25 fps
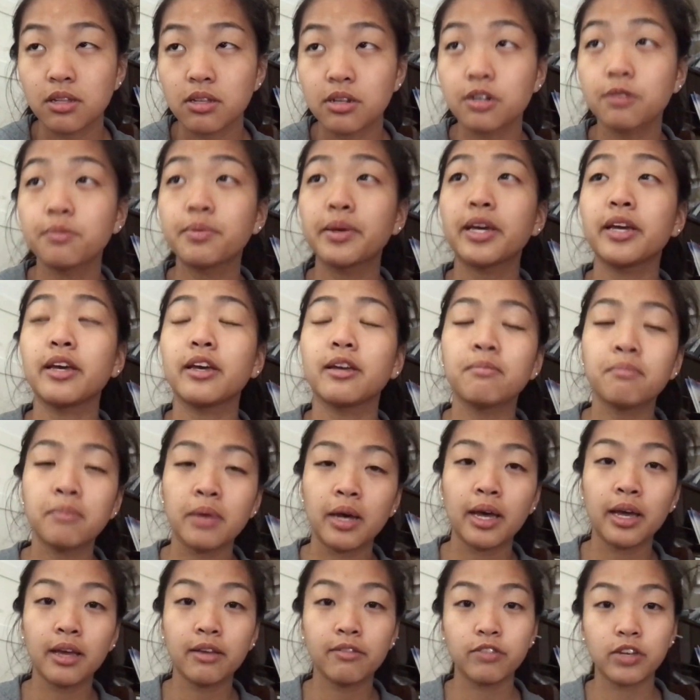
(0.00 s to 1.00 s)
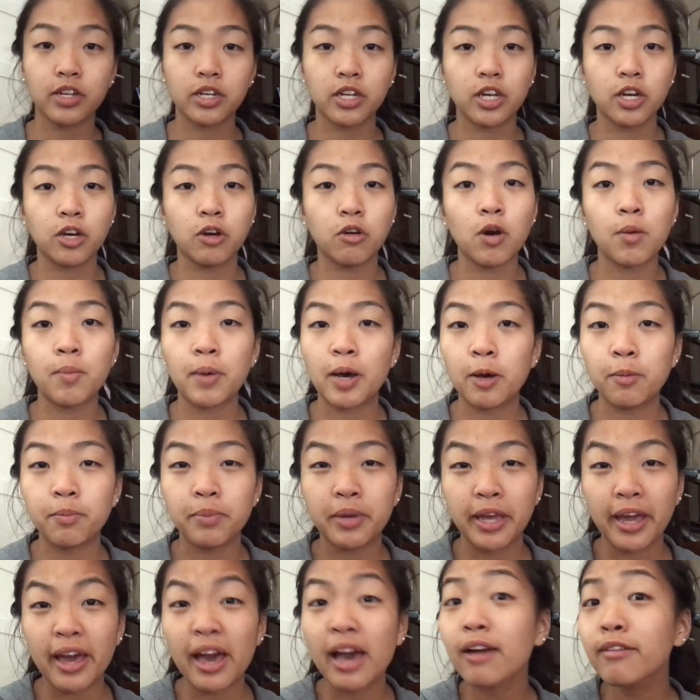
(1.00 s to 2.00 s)
a little bit in my video about
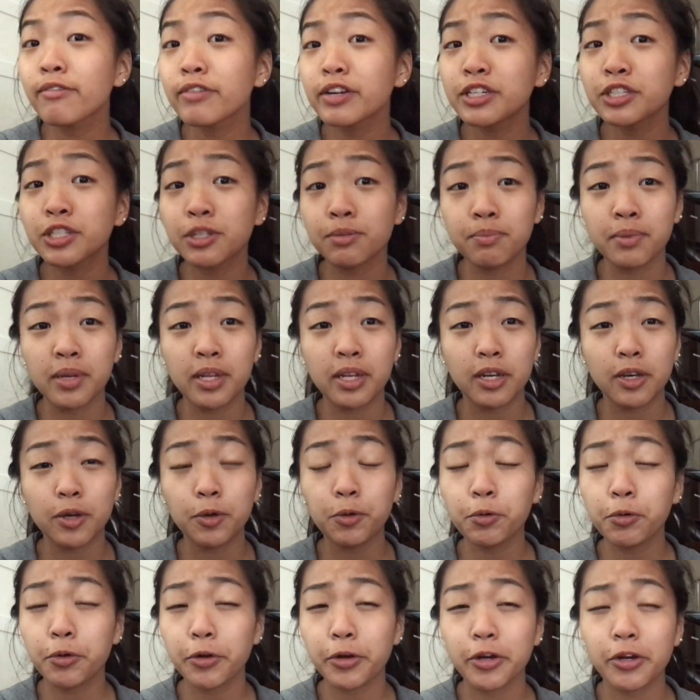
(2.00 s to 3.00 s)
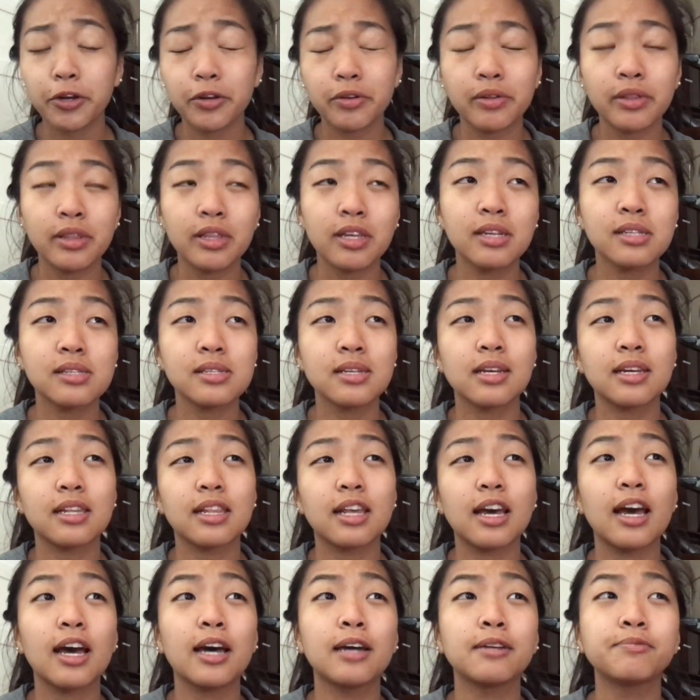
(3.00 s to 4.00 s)
being average and mediocre and things like
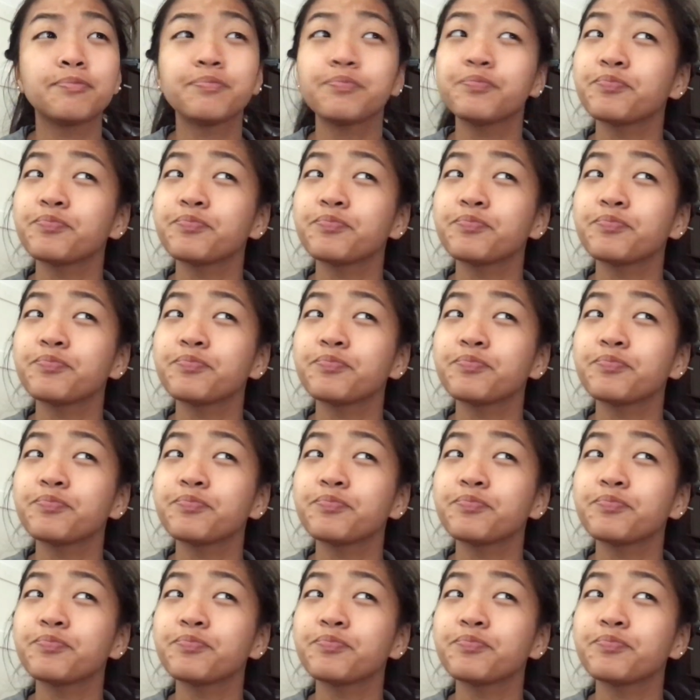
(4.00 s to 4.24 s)
that,